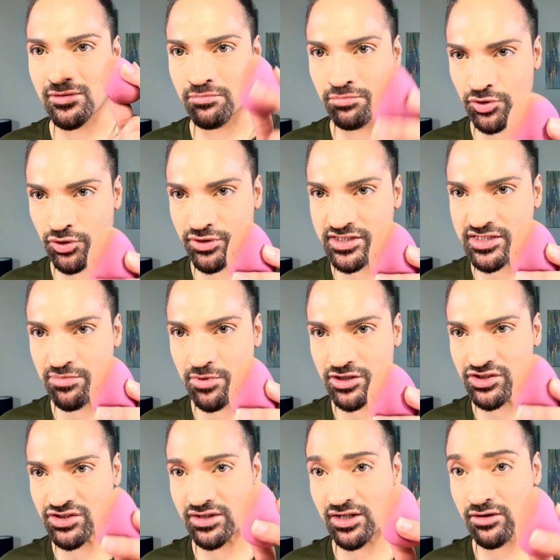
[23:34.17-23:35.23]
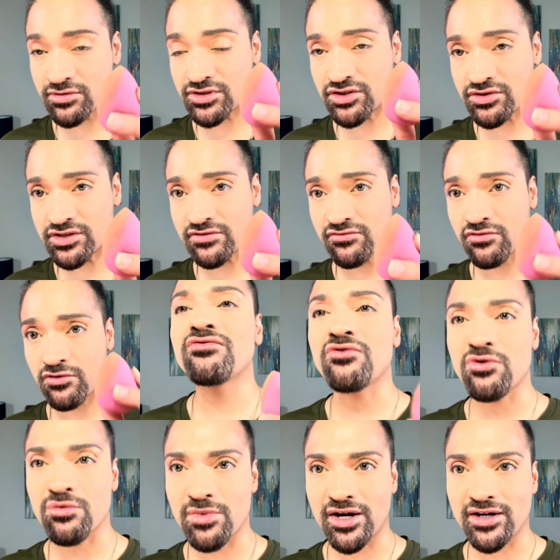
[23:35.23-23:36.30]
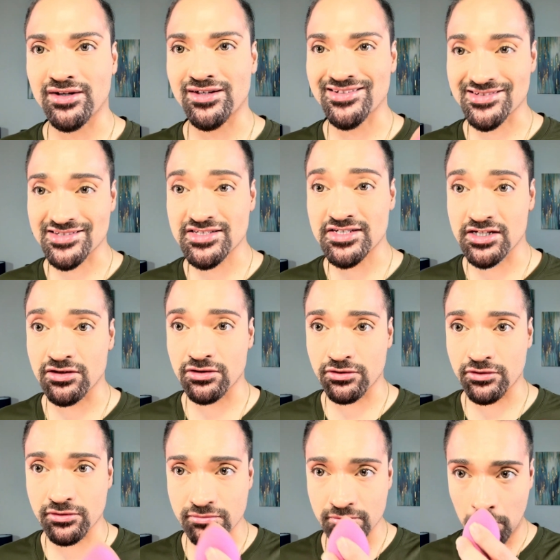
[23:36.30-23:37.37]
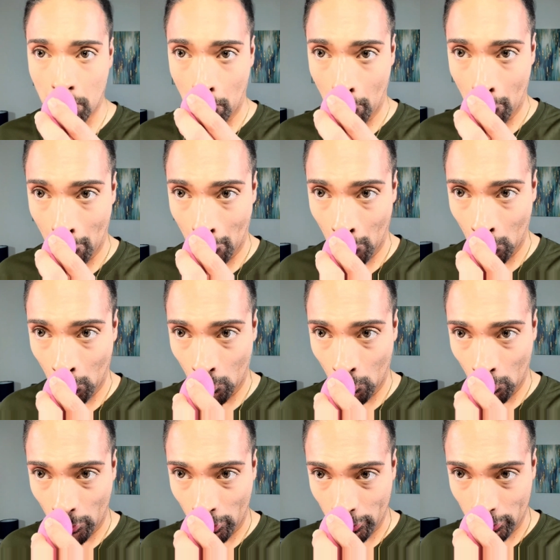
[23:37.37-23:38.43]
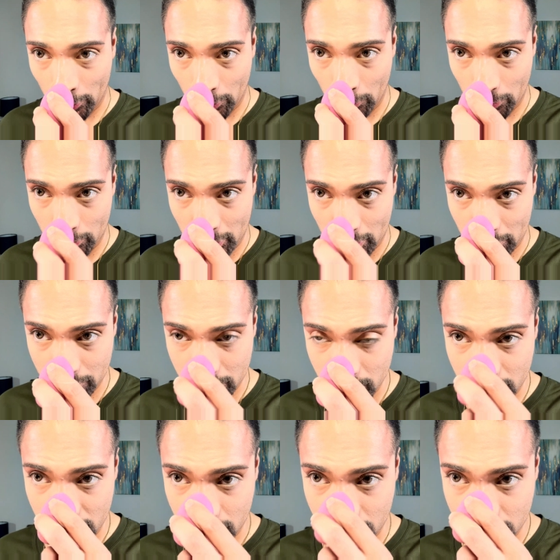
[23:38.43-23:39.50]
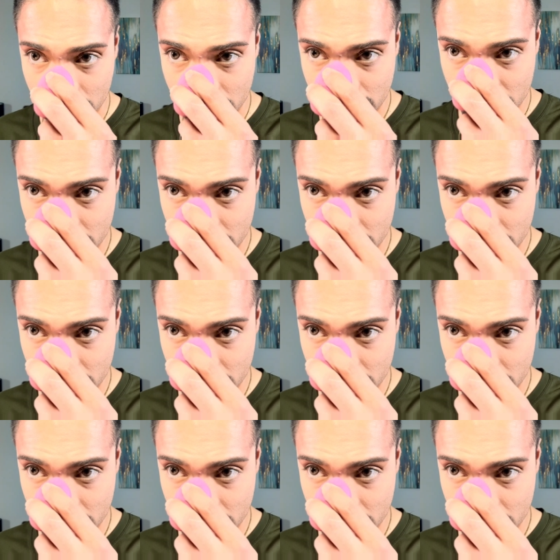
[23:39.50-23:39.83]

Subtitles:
beauty sponge that I was using for my concealer. I'm gonna go down the middle.